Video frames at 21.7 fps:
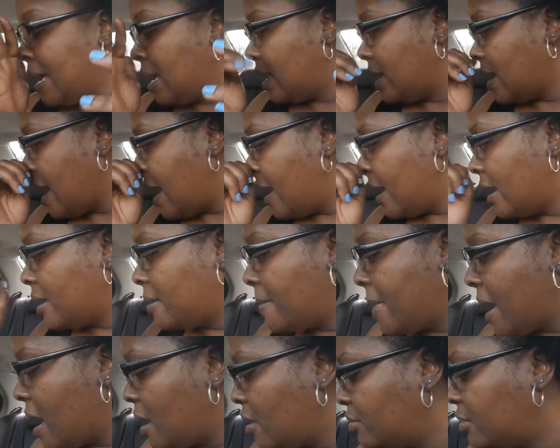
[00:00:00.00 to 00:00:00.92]
and
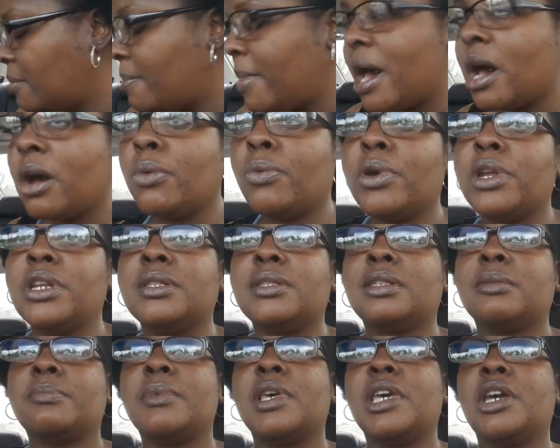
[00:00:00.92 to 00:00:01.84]
I'm out and about
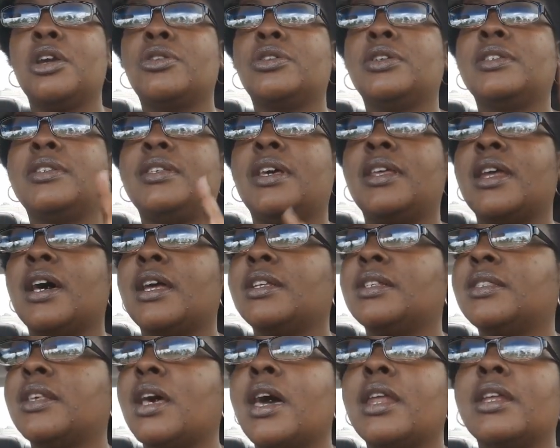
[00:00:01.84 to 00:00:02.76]
running some errands, and I
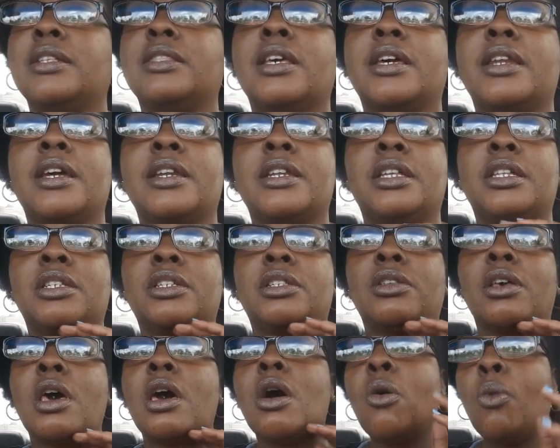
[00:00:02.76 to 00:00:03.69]
decided that I
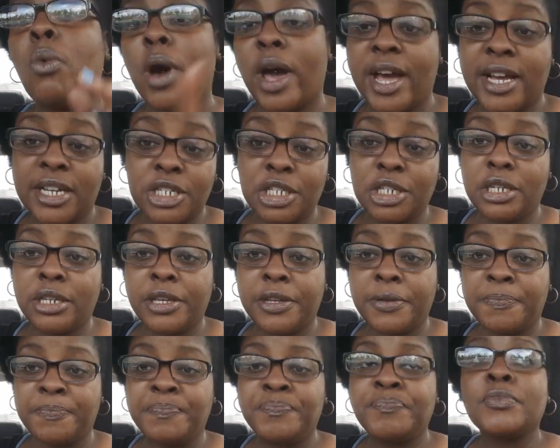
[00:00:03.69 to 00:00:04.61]
needed, well
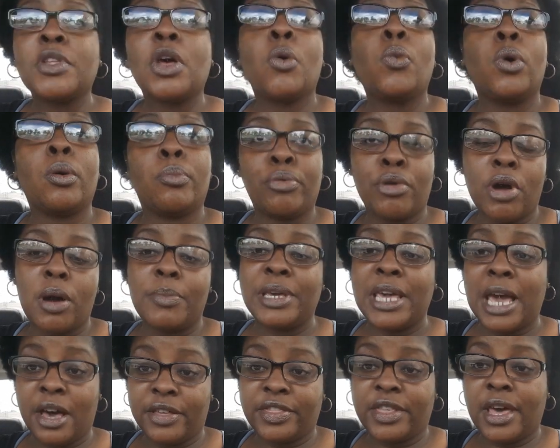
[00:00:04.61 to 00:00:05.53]
actually what brought
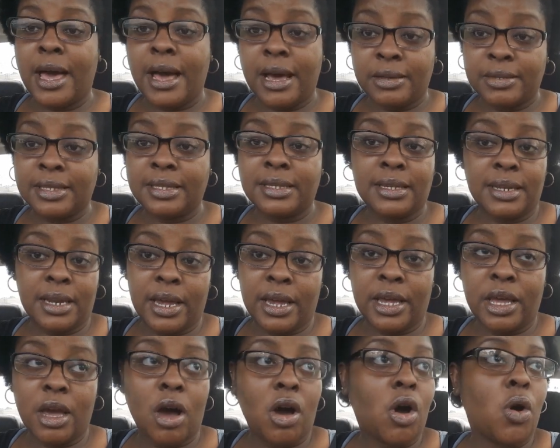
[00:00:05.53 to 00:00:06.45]
me out the house
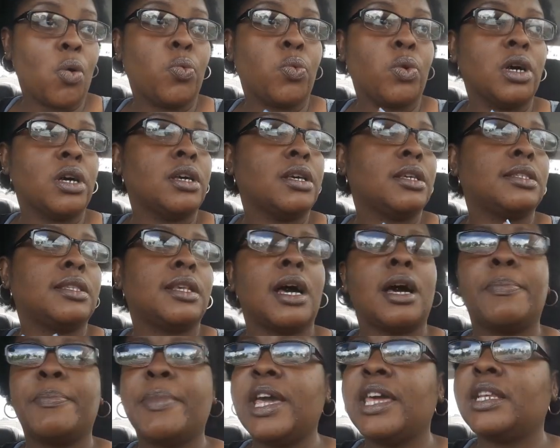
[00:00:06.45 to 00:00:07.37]
today y'all was
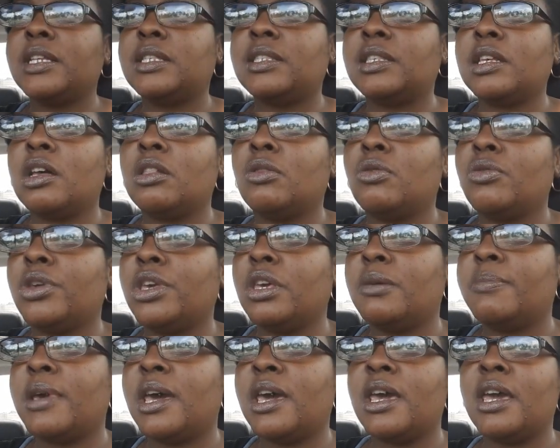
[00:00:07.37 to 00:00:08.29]
I made a sale on
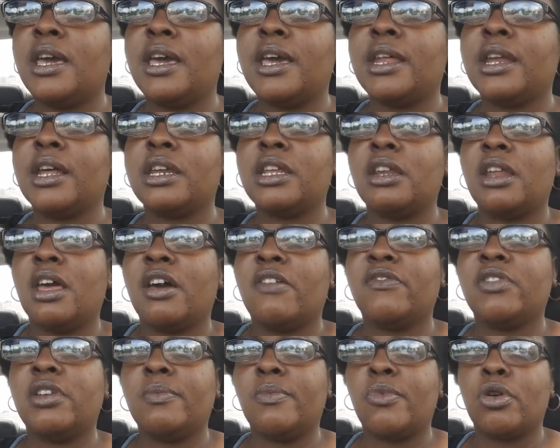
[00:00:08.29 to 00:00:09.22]
eBay and I didn't
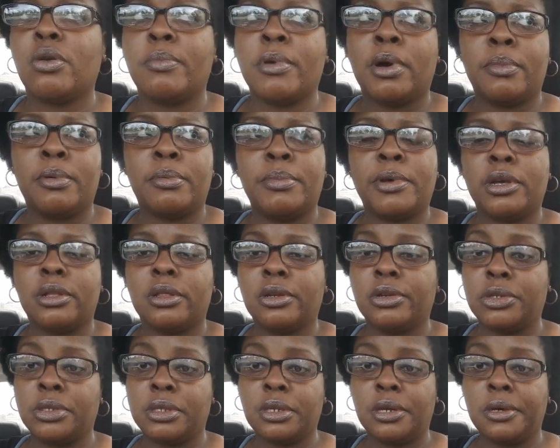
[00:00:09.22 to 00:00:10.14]
have any more bubble
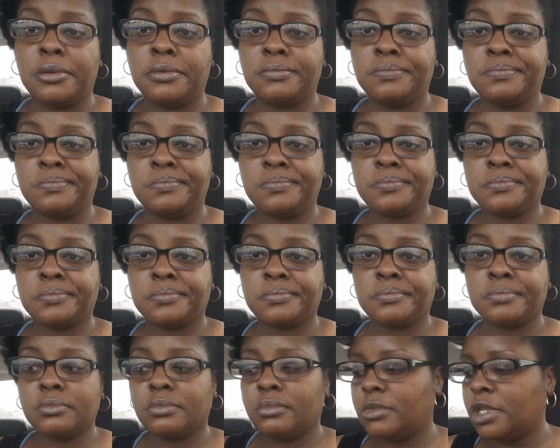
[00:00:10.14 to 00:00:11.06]
mailers, so
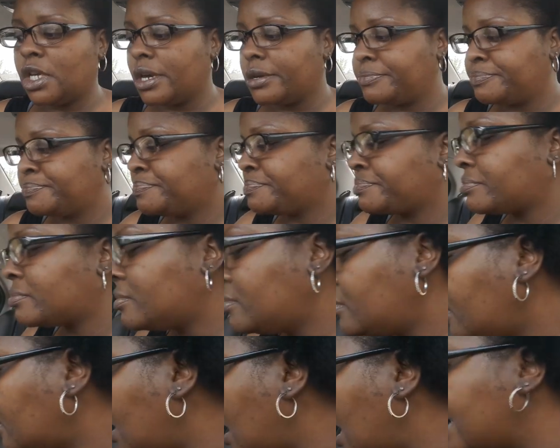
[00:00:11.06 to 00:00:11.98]
yeah,
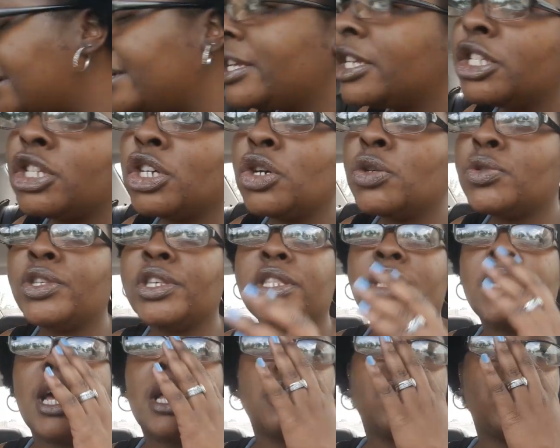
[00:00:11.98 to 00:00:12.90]
I needed to go to
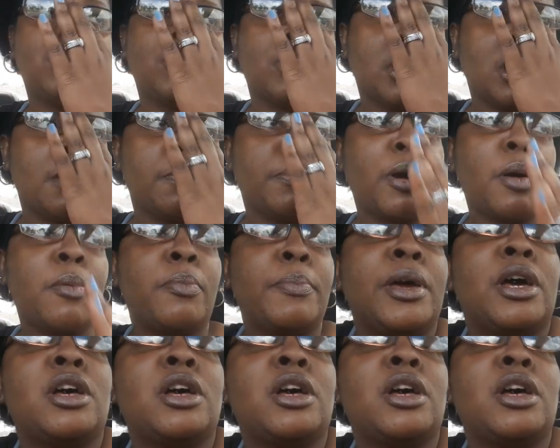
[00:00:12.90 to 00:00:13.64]
the Dollar Tree to get bubble